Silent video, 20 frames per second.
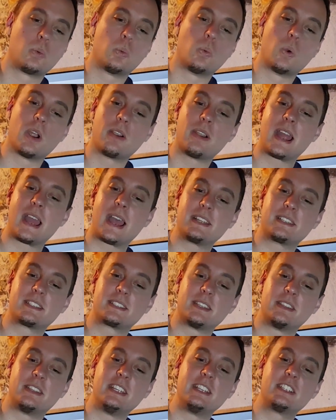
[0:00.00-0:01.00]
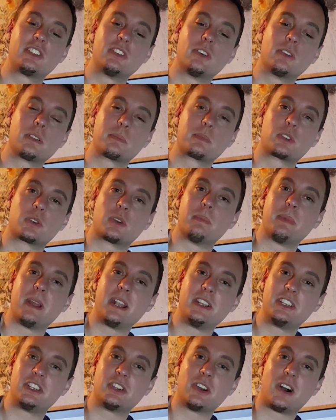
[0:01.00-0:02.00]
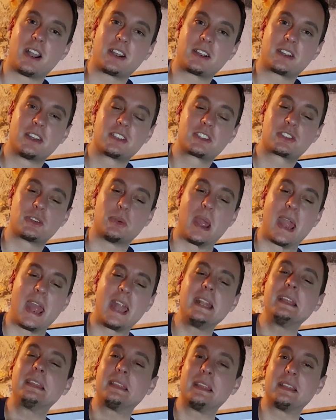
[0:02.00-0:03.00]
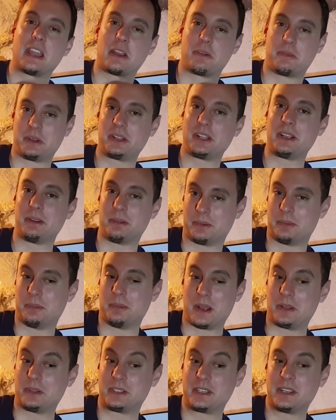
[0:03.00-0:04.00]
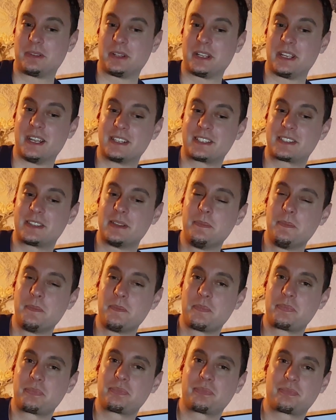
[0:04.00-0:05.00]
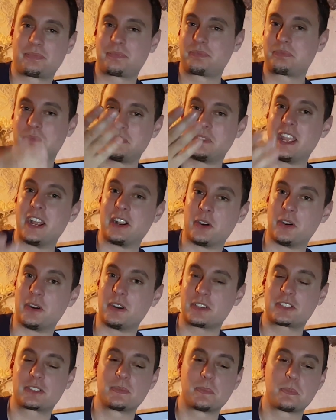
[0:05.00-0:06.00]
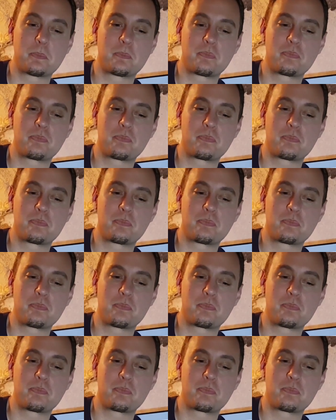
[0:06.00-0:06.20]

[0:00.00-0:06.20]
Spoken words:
Whereas these don't absorb any shock. So anything that really relatively hits them, it hurts.